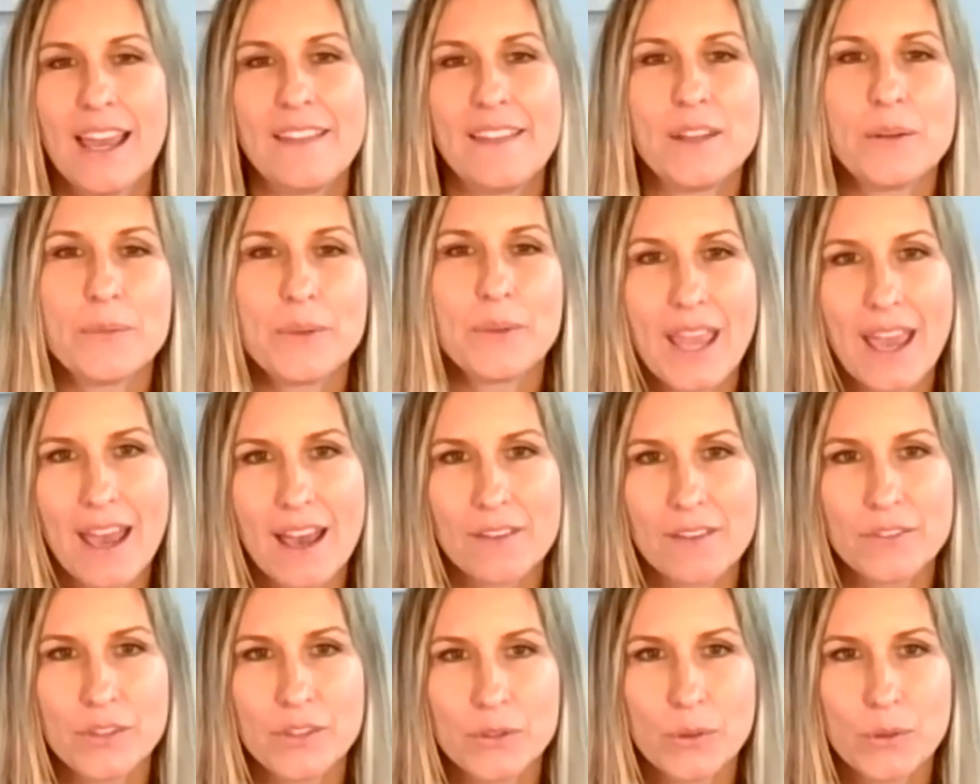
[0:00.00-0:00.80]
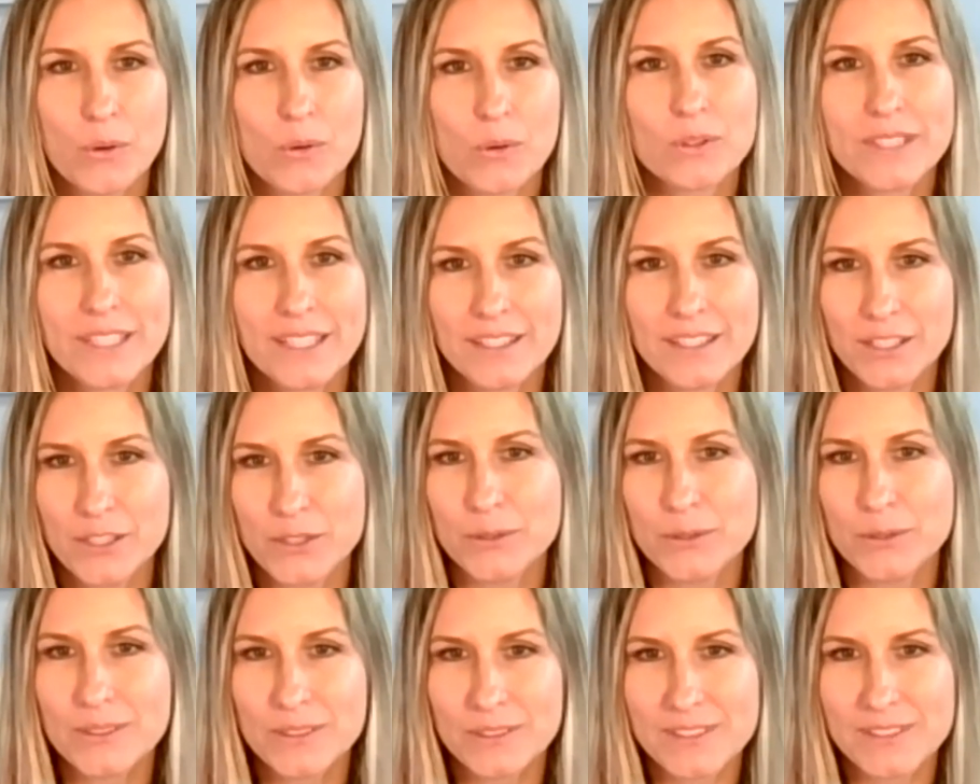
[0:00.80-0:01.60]
And then we have you holding a
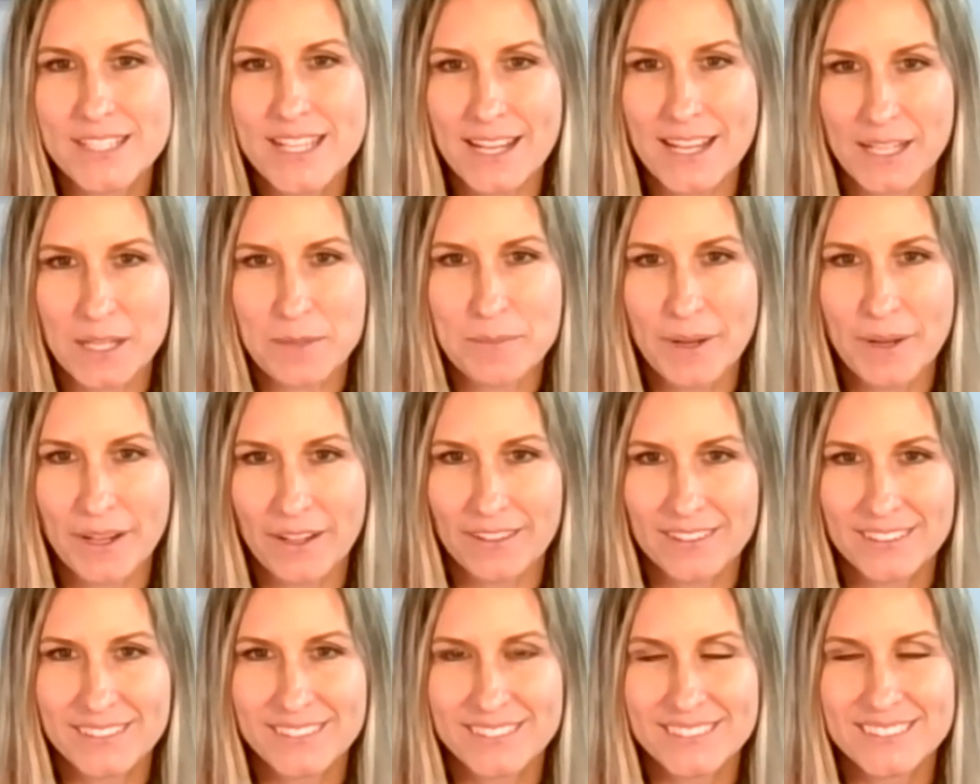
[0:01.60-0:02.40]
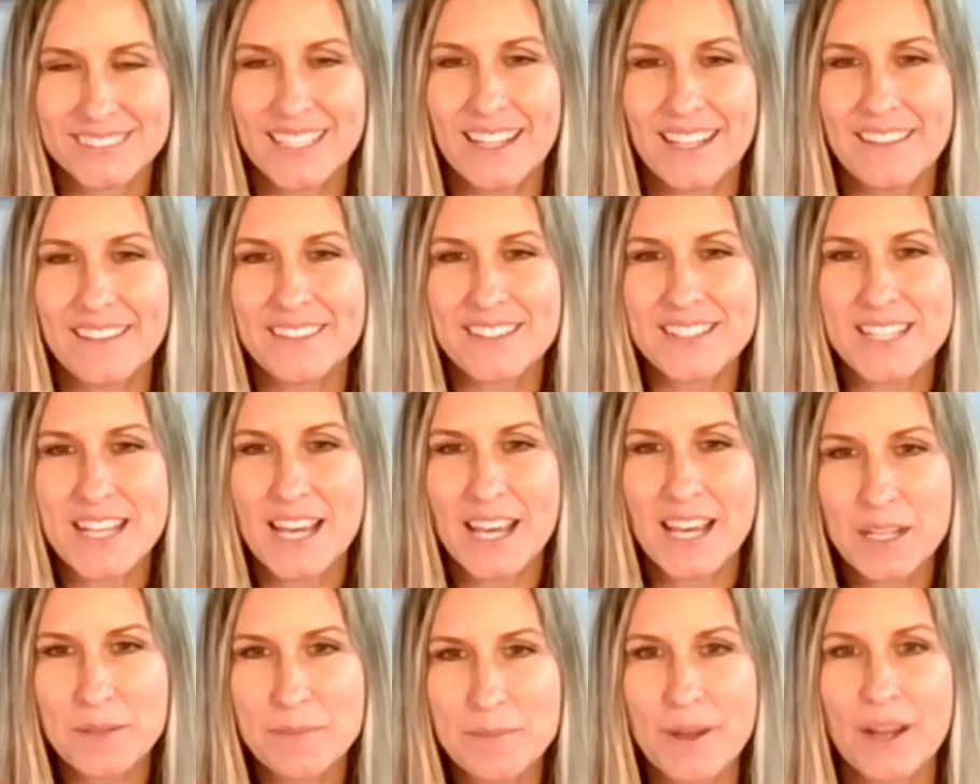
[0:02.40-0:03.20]
cute little teddy bear, and the
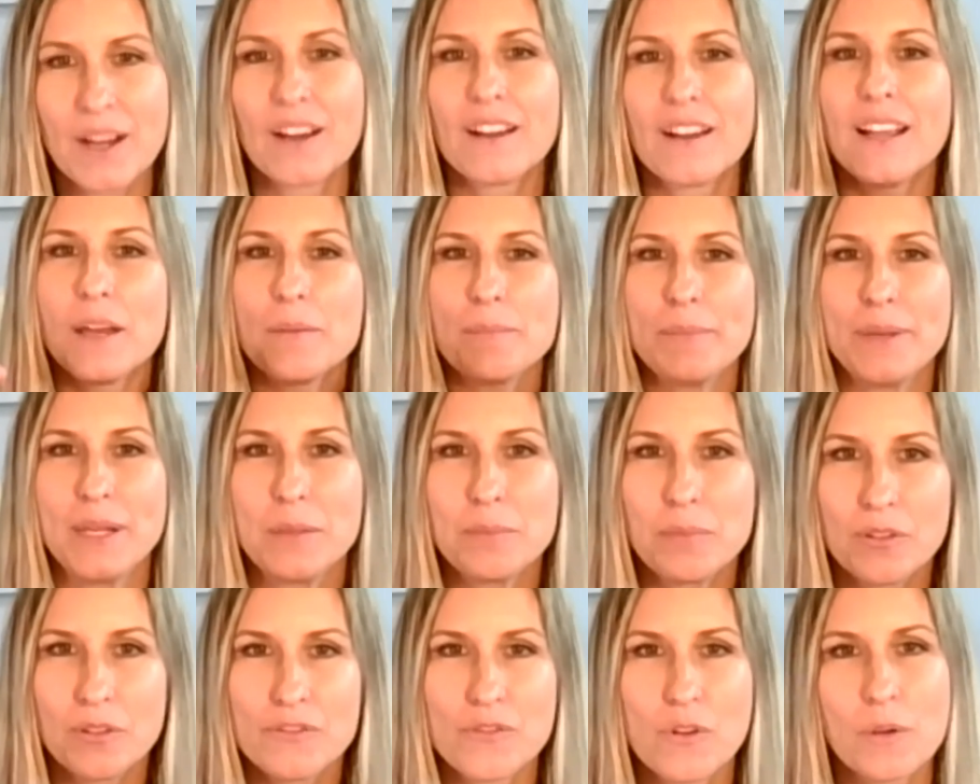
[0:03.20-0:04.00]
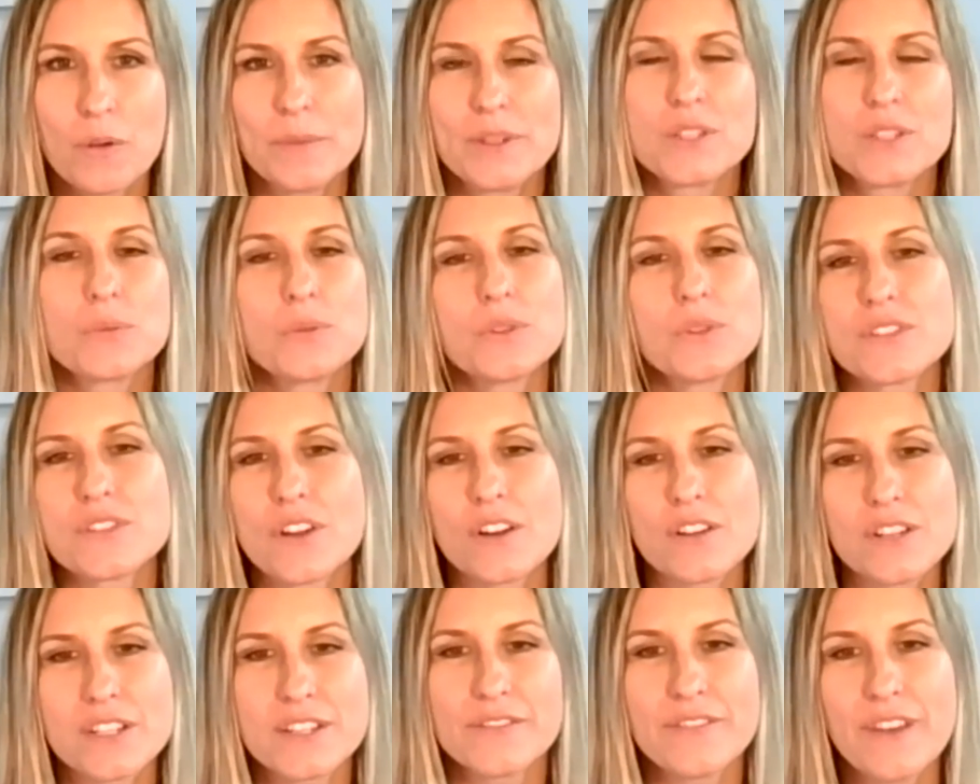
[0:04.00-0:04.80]
teddy bear at peak performance will
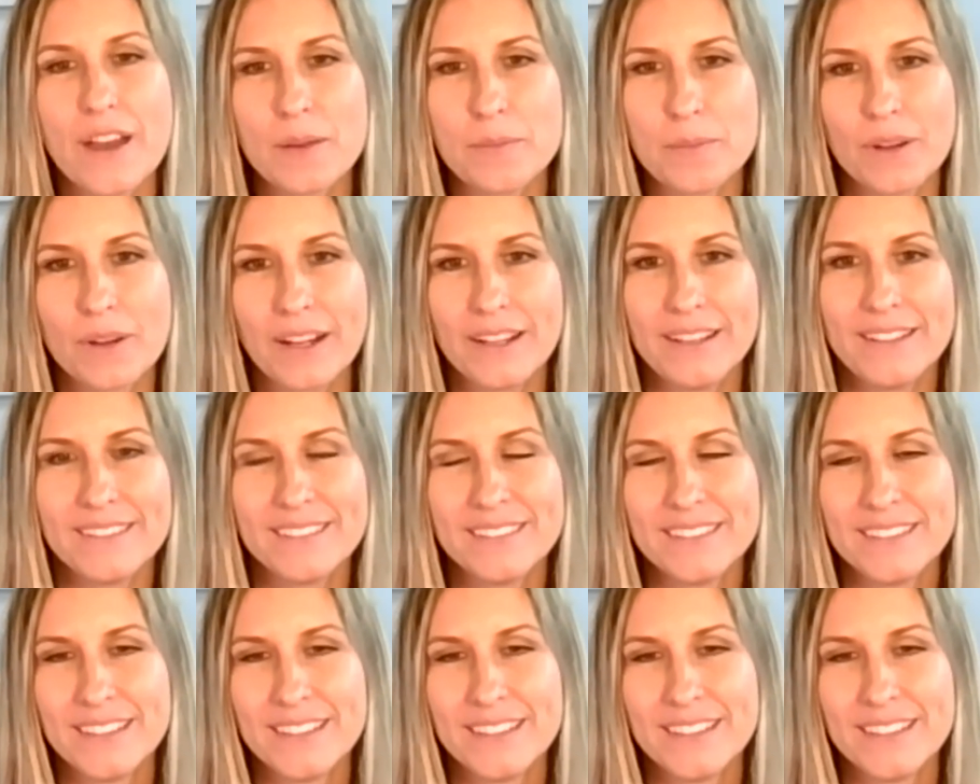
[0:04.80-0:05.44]
start to vibrate.